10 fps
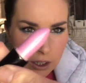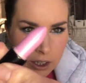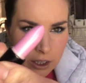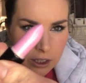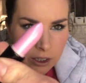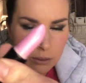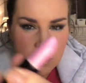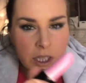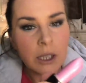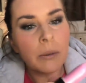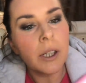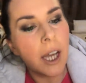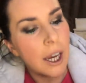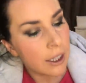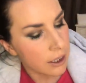Can you see what
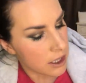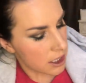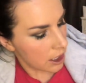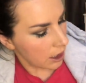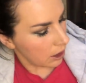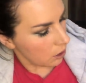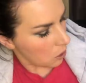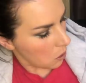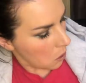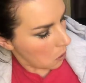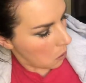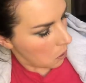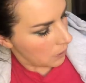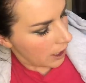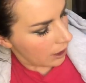I can see?
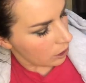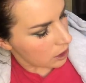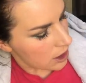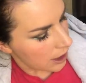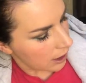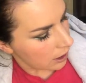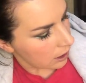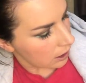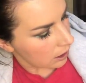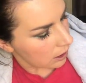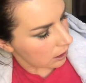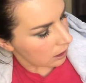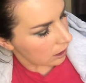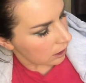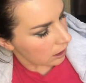That looks
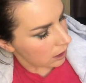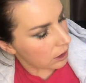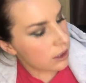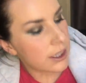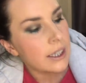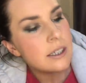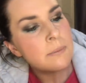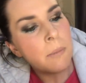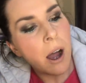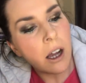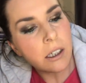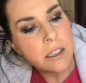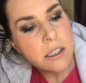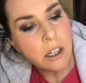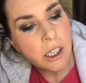like there's
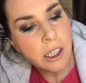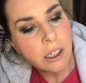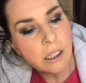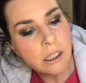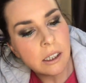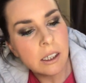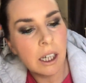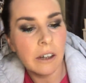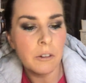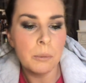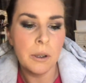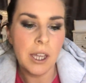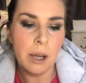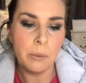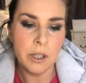markings on it. And I'll put
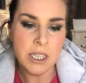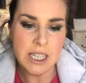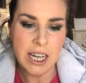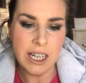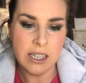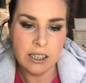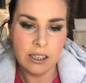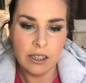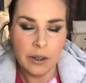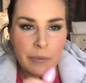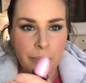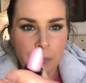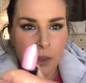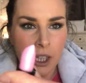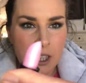that one side.
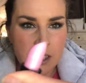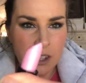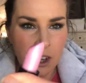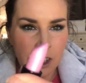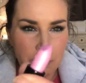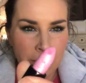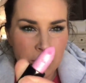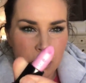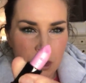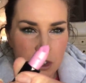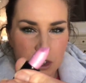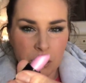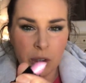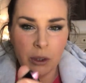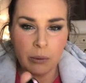It's hardly been touched and
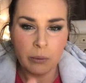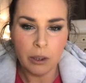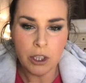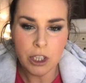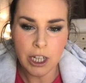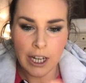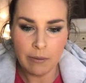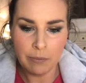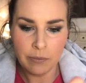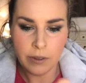all. What a shame.